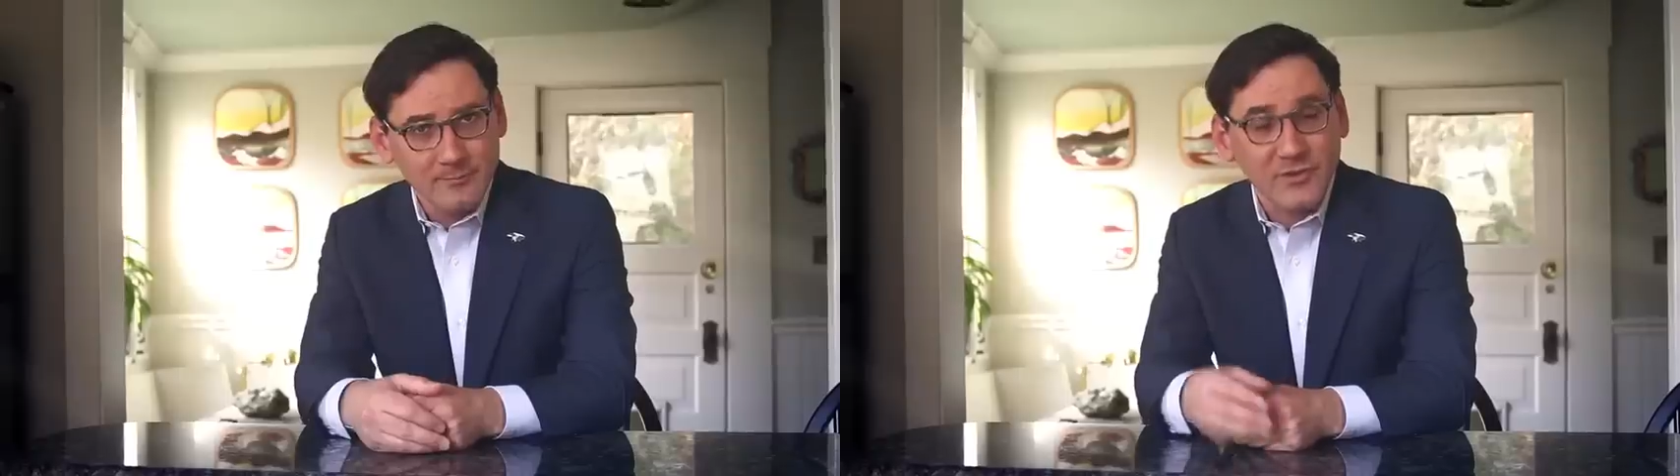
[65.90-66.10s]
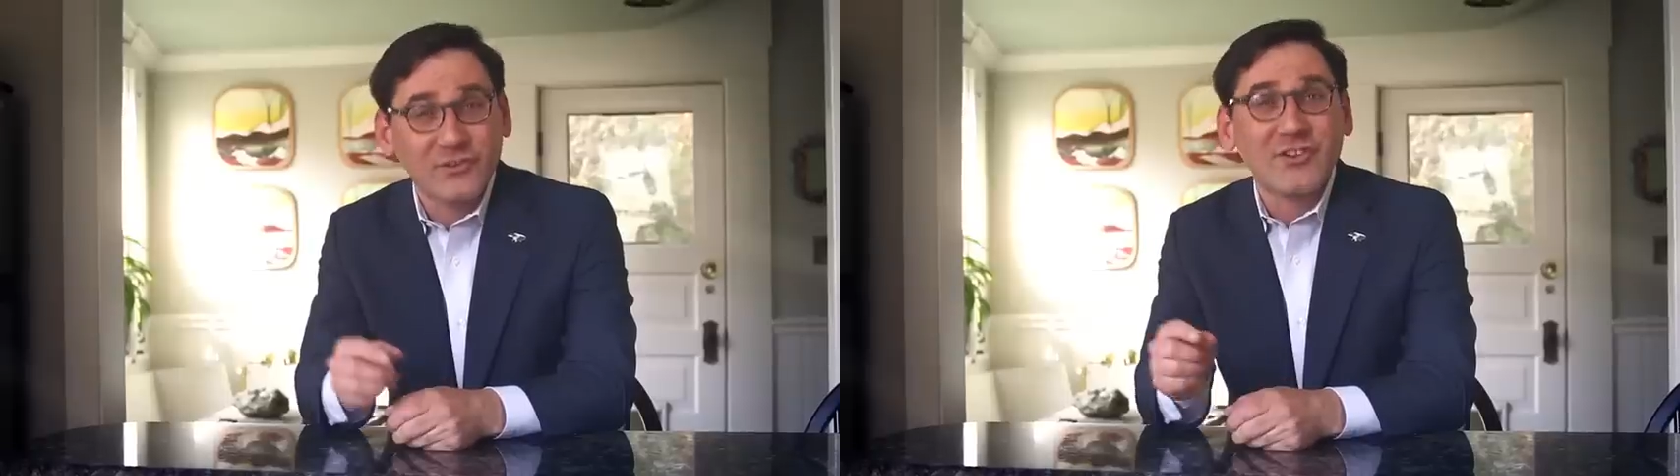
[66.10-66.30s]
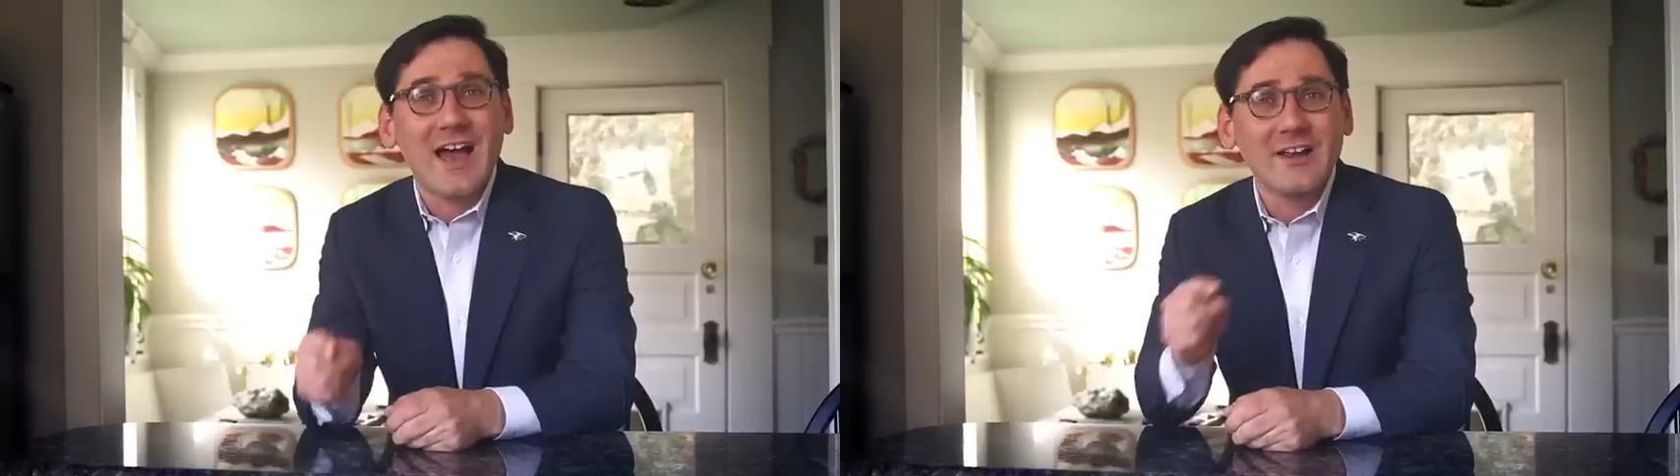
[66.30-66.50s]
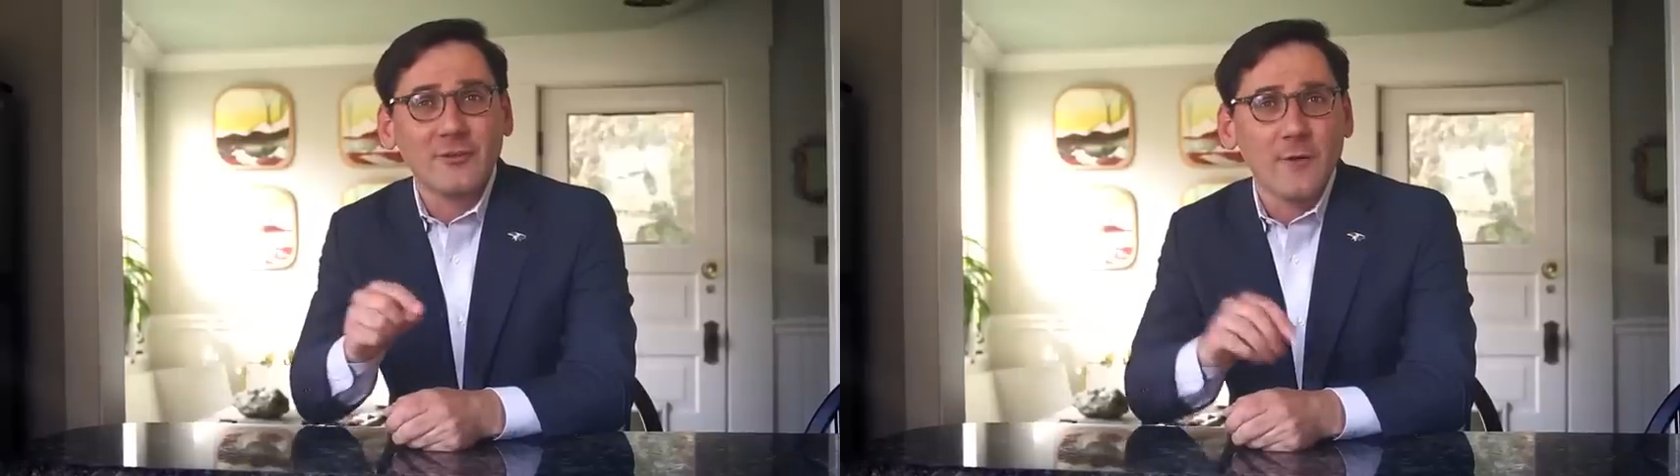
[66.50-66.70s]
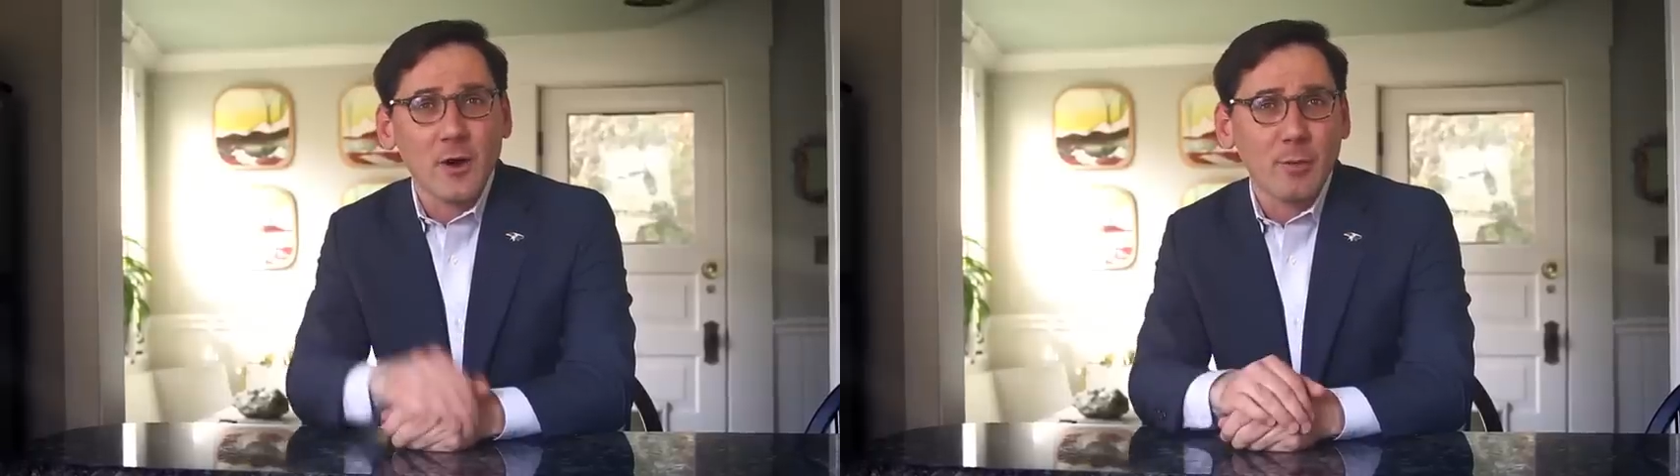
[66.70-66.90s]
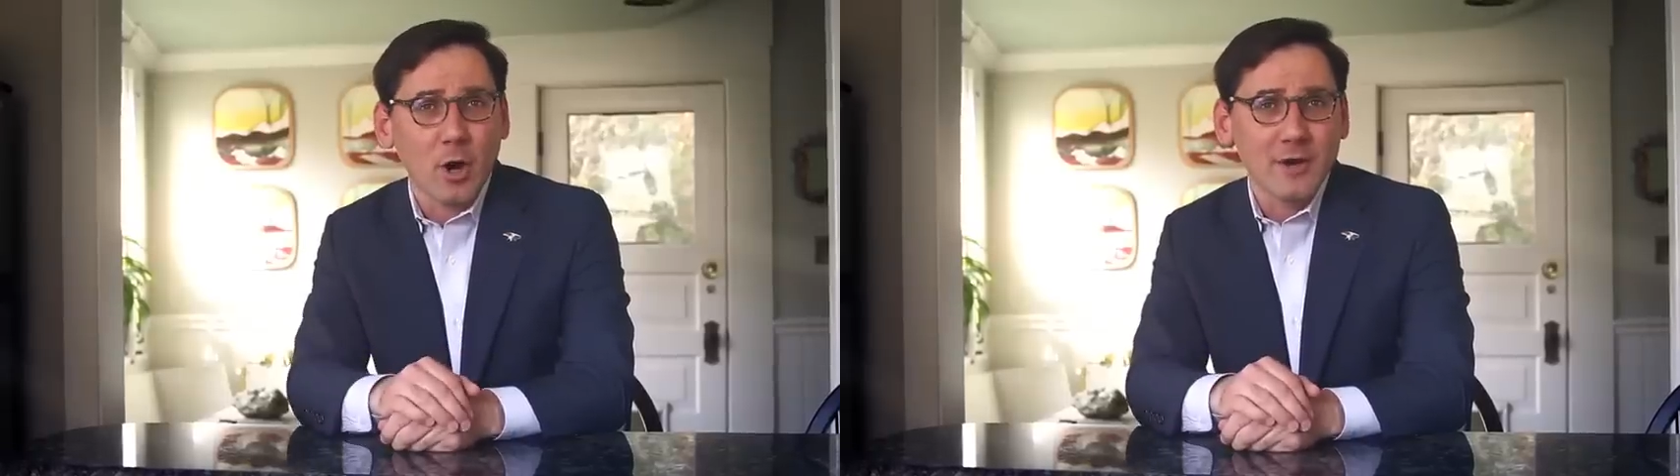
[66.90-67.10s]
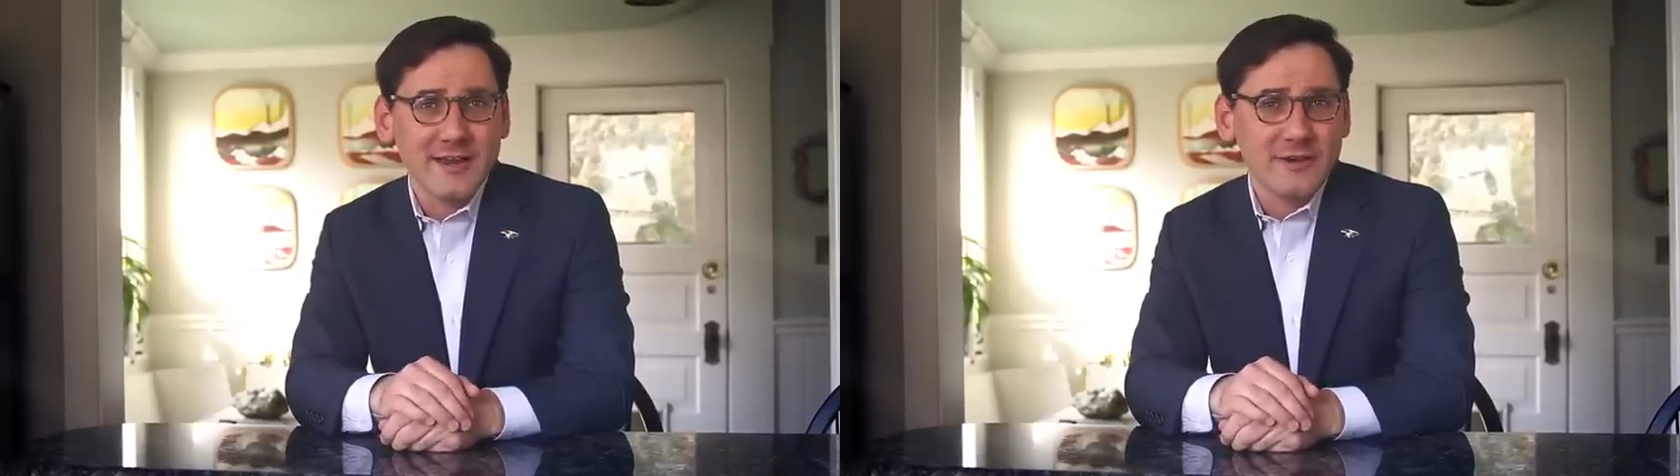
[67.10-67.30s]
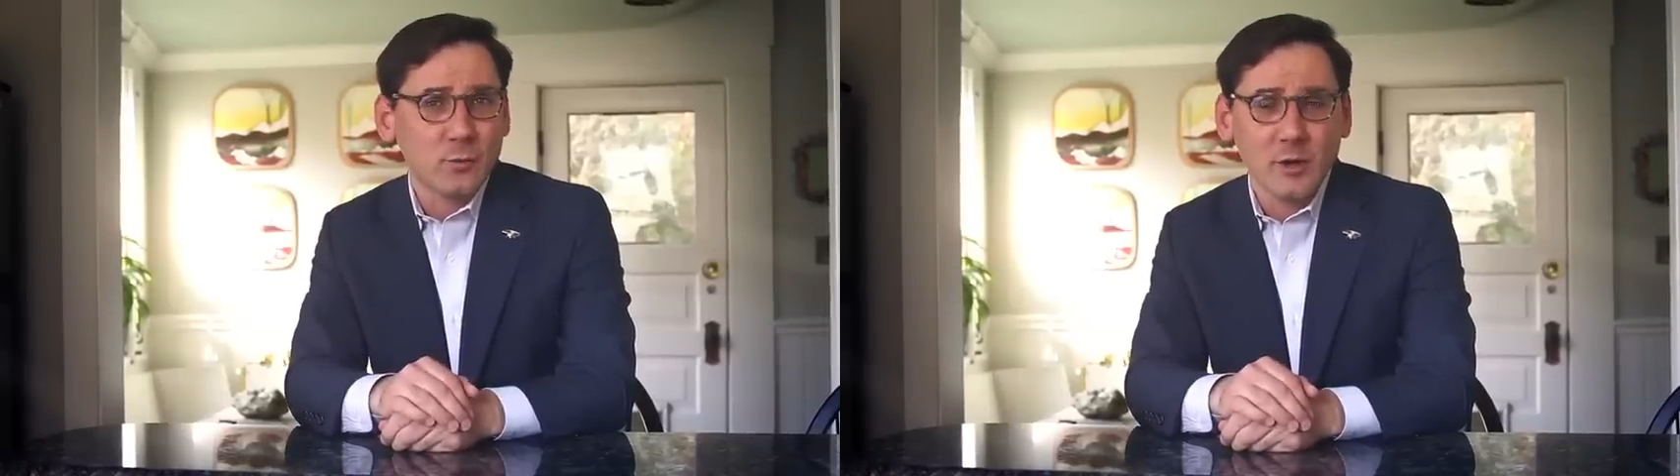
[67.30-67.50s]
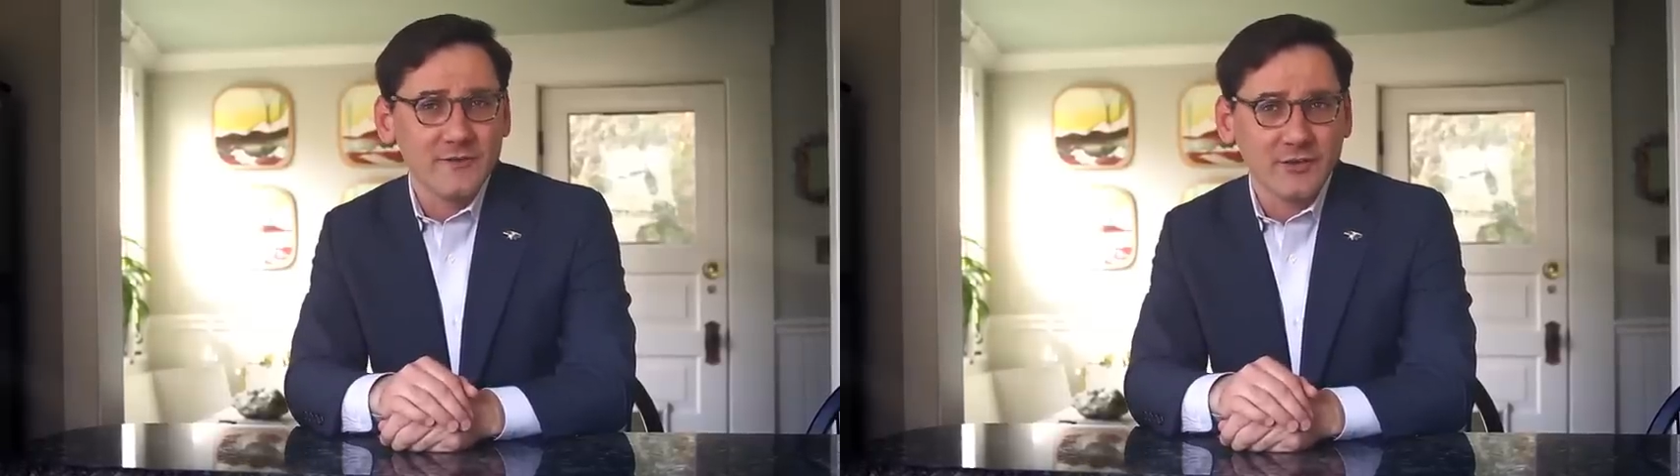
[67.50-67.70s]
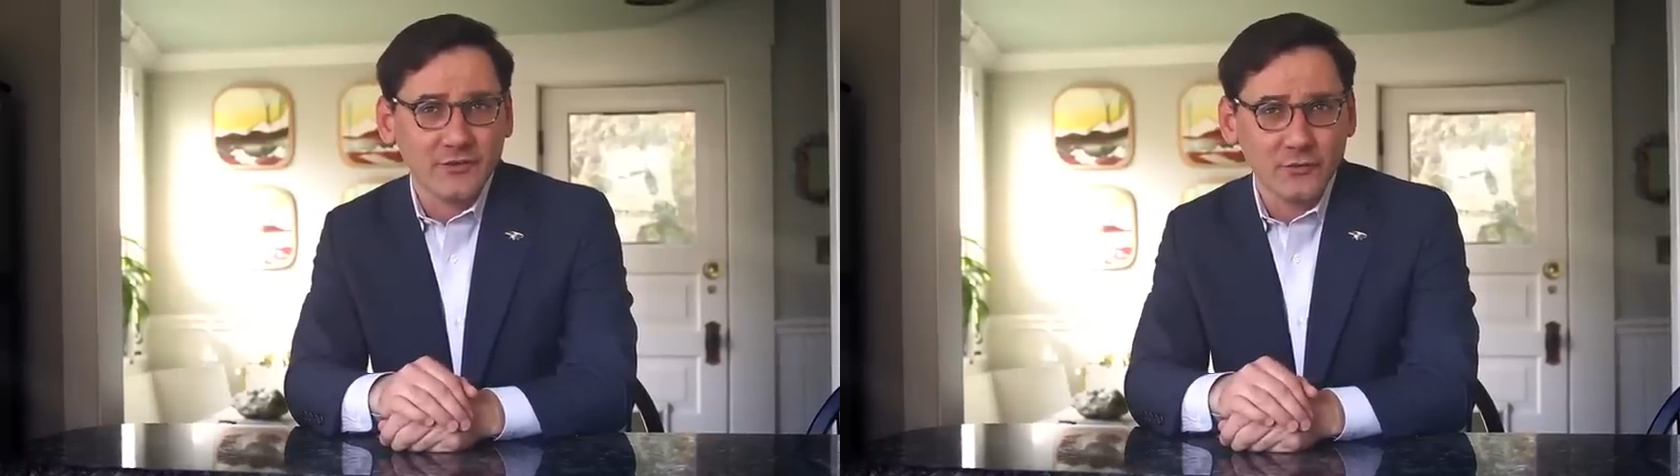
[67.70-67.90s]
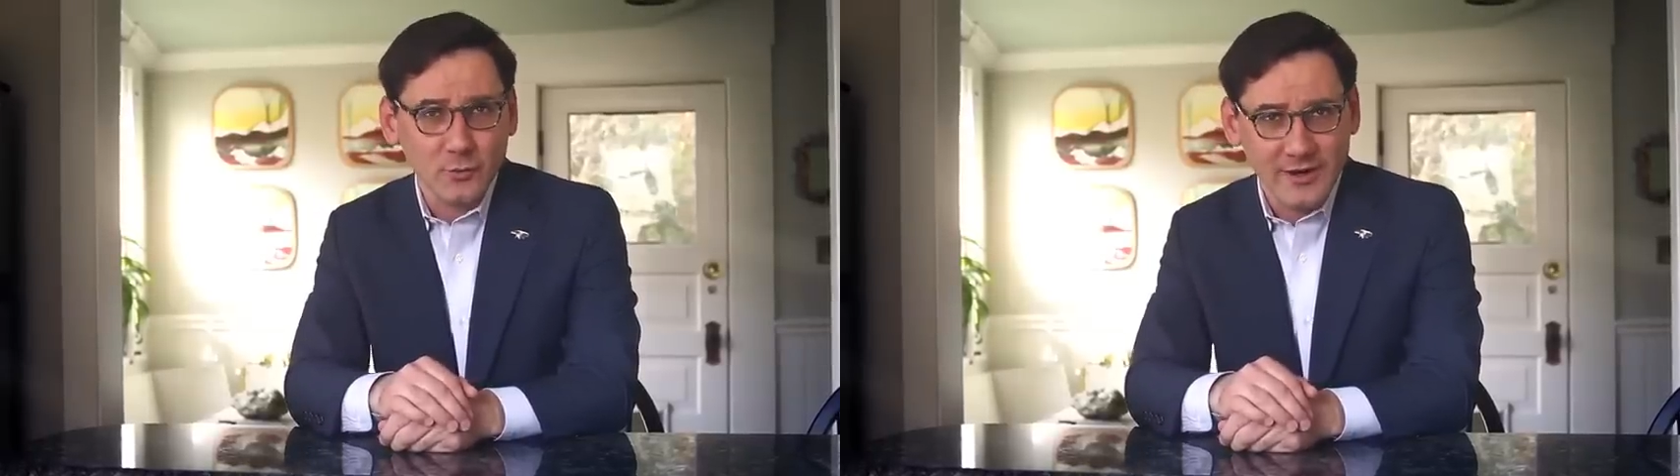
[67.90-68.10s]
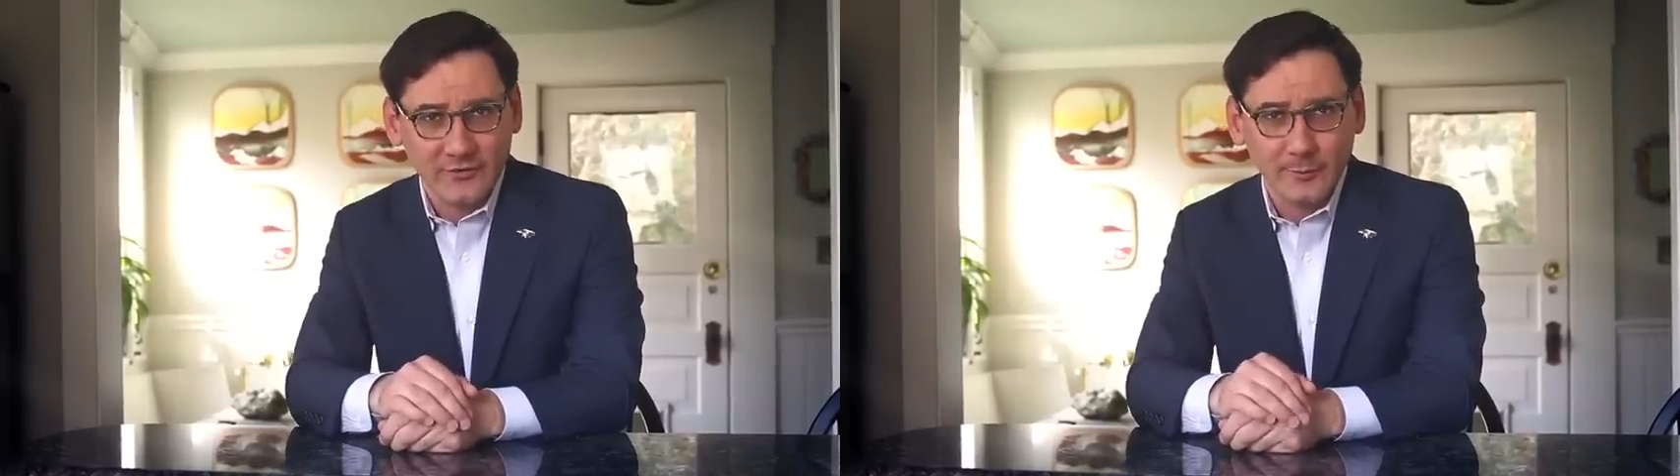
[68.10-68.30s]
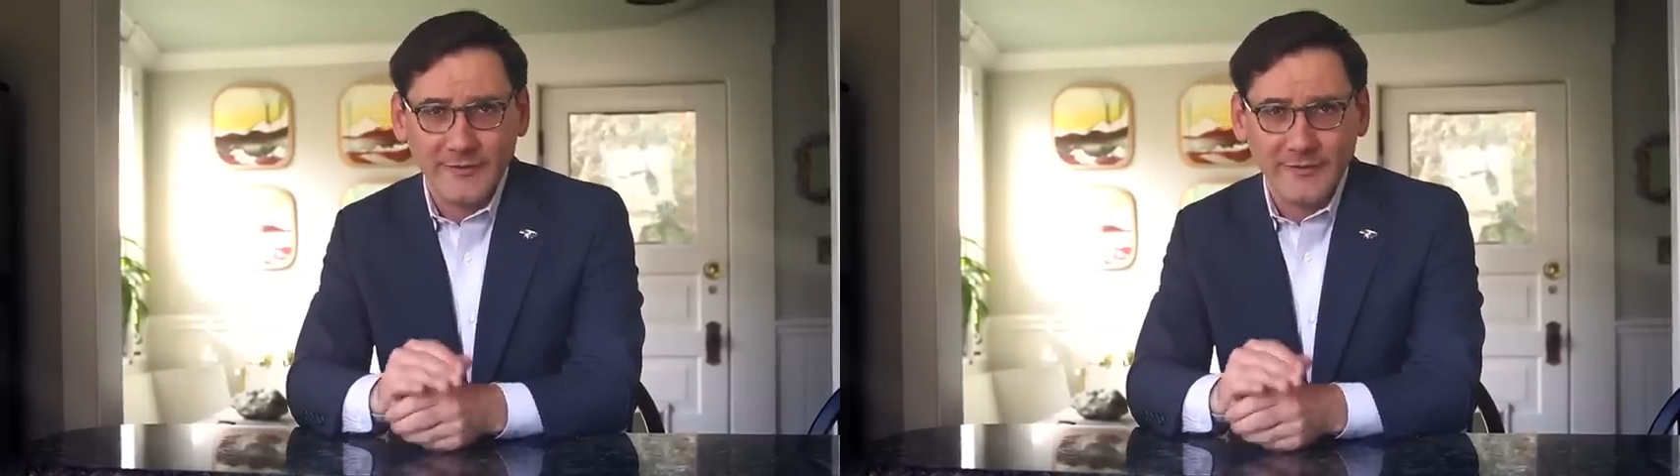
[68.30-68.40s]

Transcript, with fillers: The size of our party is one of its strengths,